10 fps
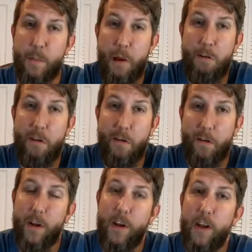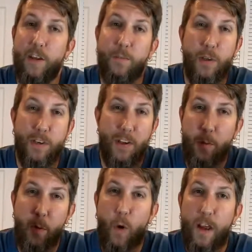I don't know, but tell
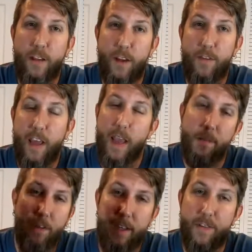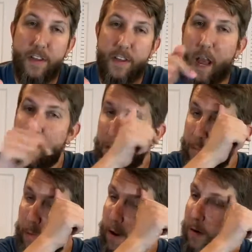me why you love the game. Leave it in the comments
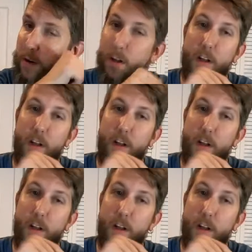below.